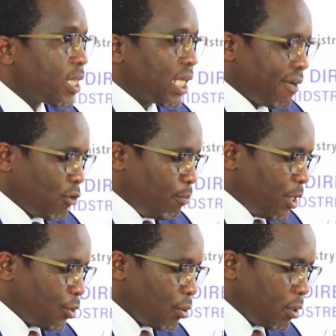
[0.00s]
any that I've not
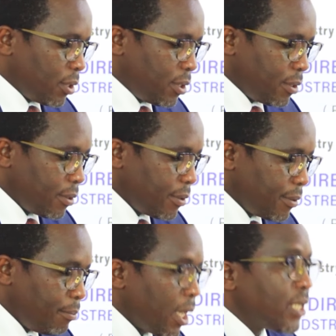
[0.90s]
mentioned,
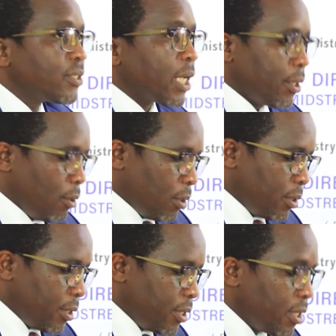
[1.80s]
may stand
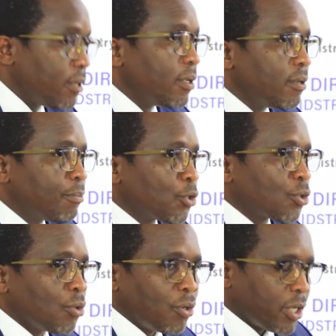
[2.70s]
on the
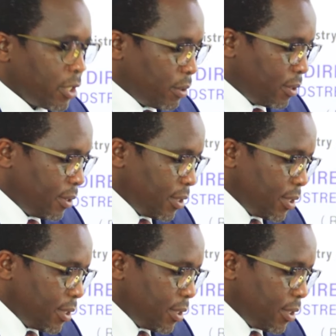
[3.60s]
protocol really